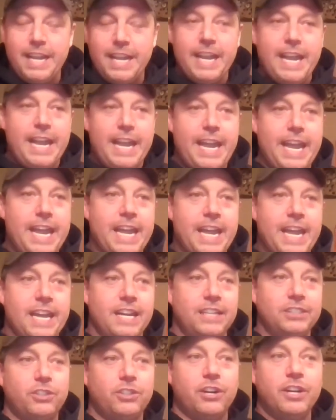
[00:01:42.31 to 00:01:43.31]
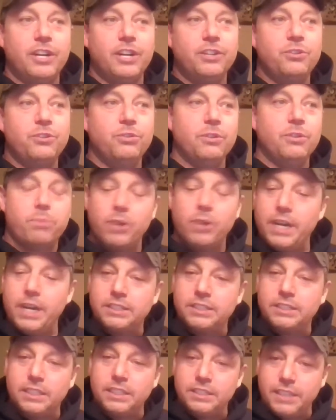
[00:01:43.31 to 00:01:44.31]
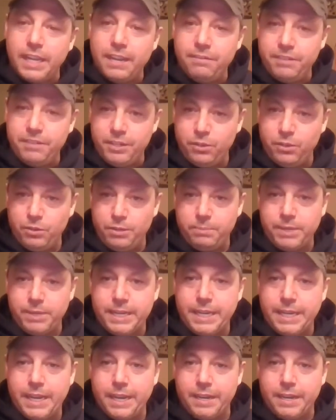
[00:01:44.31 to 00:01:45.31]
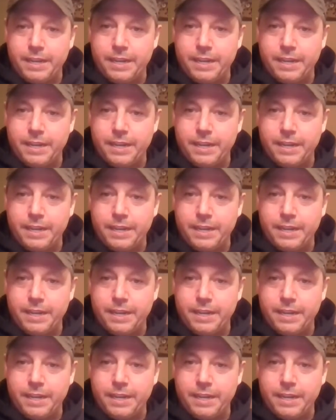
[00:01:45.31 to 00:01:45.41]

and I started to apprentice as a heavy-duty mechanic.